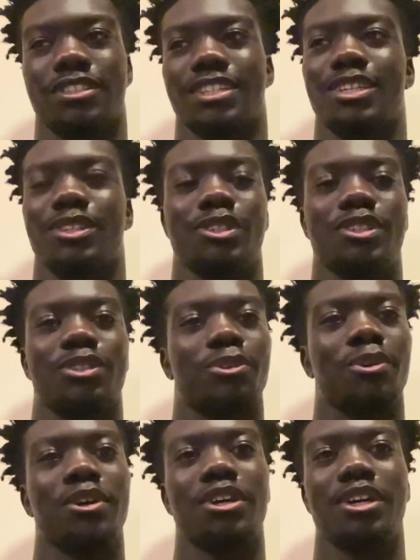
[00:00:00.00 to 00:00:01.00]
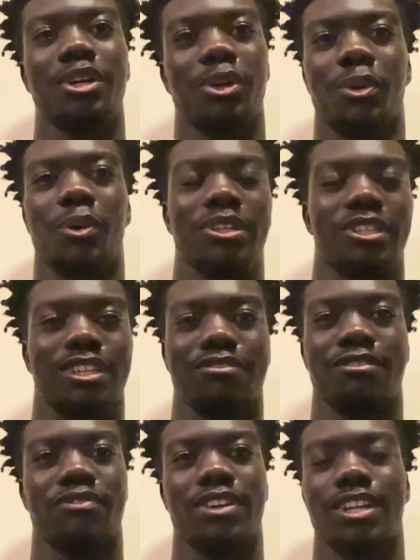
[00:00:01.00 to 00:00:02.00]
Like you're just always looking
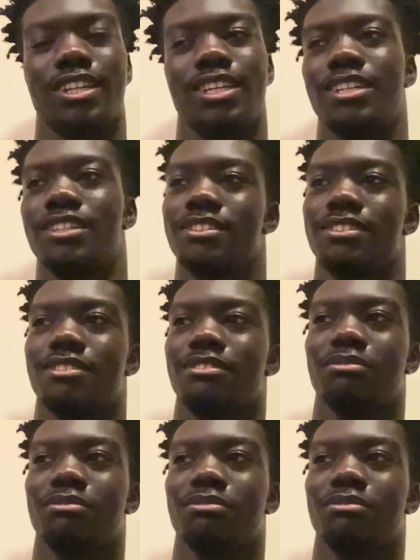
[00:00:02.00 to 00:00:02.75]
for validation.